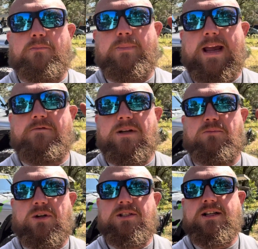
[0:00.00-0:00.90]
pavement
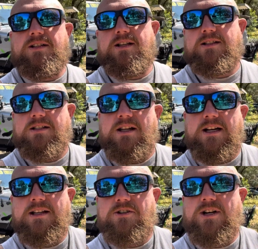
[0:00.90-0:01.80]
princess,
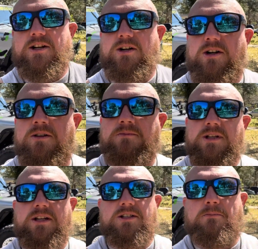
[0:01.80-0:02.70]
like they try to call them,
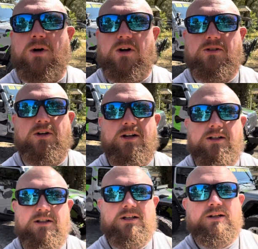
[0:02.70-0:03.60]
that it's a mall
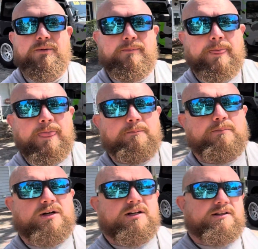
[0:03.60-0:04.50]
crawler.
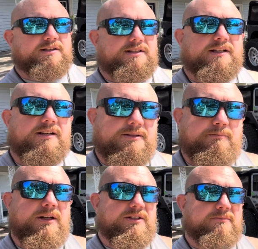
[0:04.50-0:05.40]
But this thing is
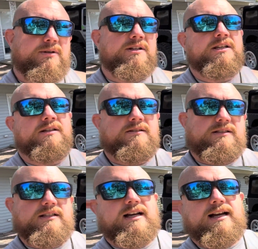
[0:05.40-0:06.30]
built to boogie.
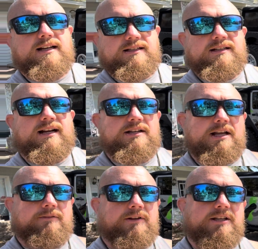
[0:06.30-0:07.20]
I
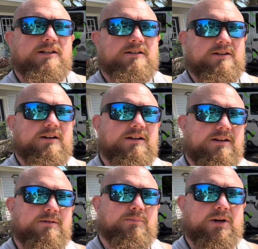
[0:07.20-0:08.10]
definitely
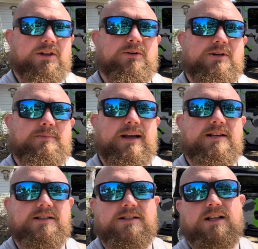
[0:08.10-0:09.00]
put it through its
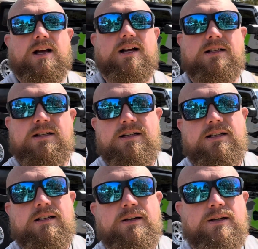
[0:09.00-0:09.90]
paces a lot.
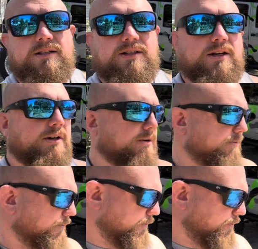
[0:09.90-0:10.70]
So